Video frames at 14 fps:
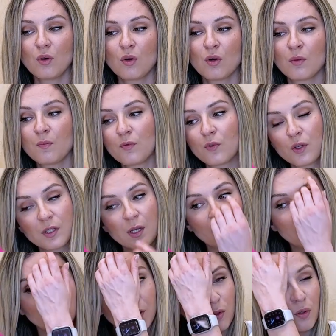or for
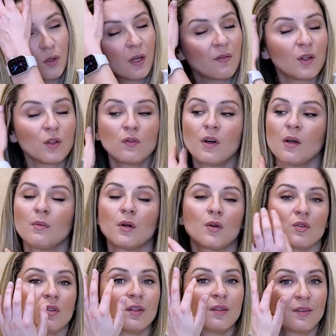example they don't have a lot of
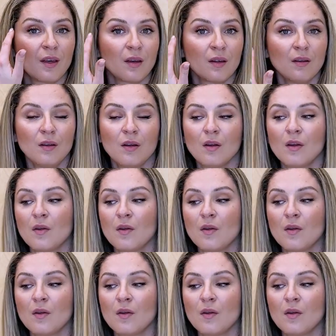eyebrows in the tail,